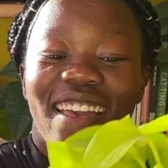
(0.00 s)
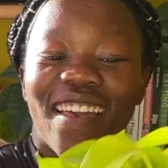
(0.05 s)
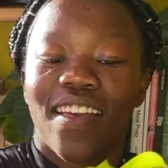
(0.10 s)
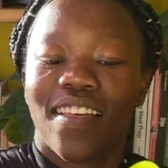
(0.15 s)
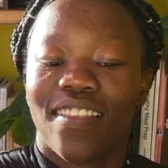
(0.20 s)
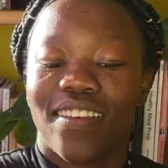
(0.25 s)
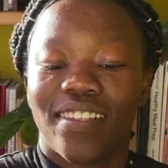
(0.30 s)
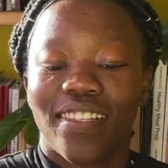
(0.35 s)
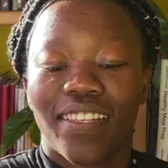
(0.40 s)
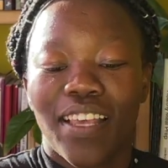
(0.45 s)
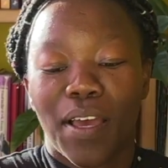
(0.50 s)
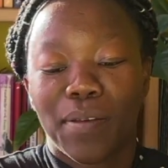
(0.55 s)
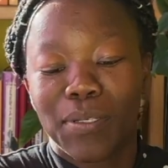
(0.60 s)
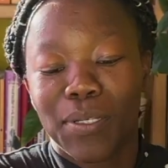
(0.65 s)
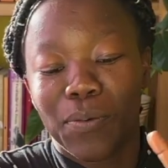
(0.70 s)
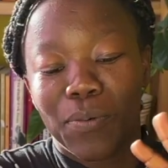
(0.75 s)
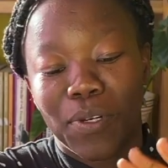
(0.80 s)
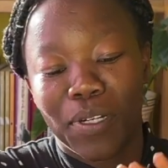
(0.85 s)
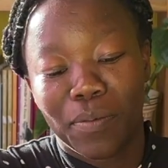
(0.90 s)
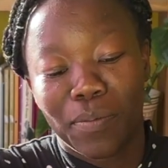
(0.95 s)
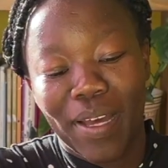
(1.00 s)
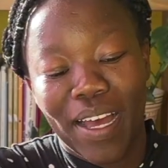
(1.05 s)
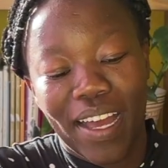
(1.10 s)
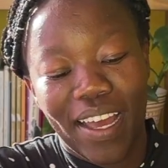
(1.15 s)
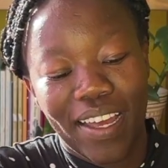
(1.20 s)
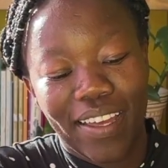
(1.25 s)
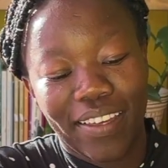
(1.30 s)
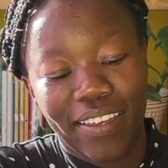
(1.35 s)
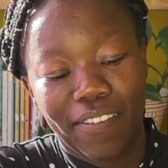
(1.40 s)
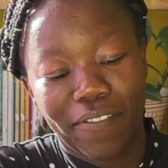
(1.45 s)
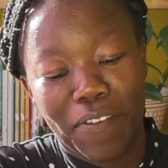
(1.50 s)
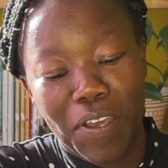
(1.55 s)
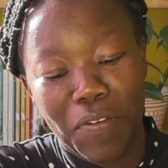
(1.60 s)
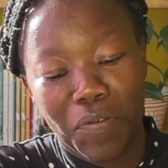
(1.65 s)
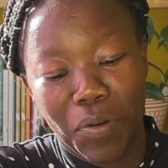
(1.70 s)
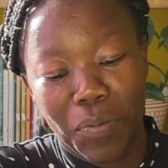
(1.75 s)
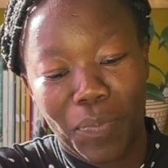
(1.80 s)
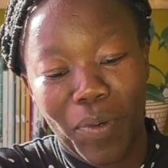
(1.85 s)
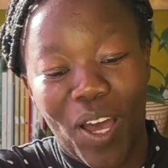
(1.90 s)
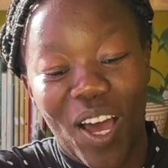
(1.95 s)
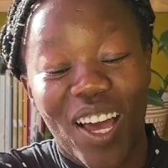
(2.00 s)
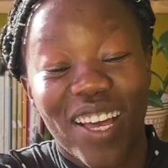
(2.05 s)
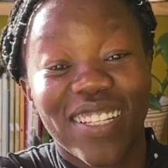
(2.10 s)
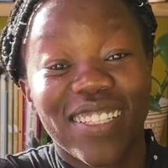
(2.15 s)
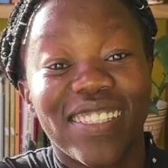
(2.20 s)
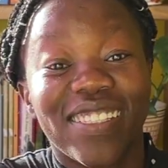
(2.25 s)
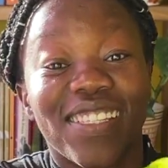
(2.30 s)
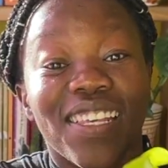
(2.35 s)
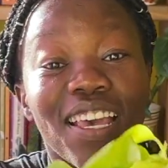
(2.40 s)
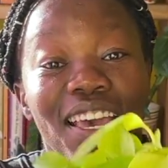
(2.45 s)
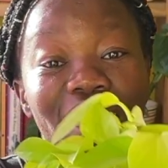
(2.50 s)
This is actually one of my favorite plants.